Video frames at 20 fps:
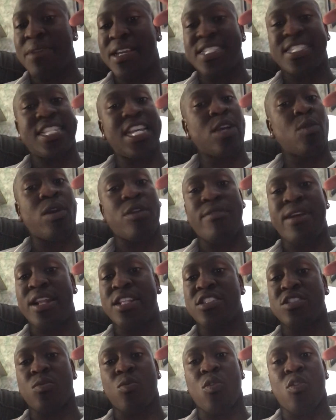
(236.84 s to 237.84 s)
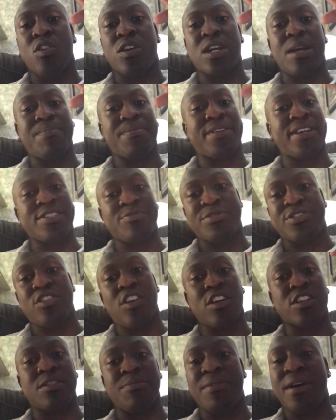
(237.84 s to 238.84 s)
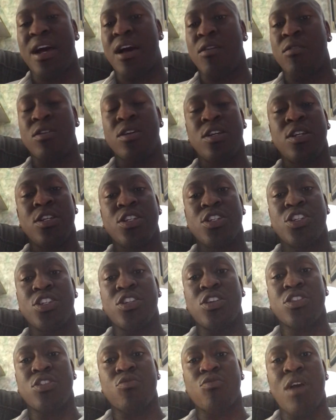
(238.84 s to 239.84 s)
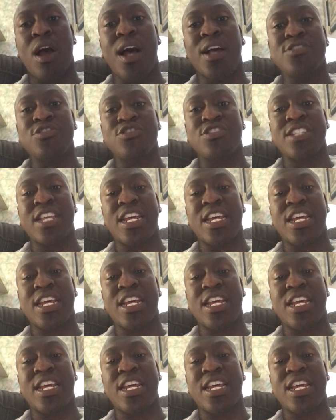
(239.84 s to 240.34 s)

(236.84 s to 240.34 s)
my segue right into the World Cup because we talked about the rosters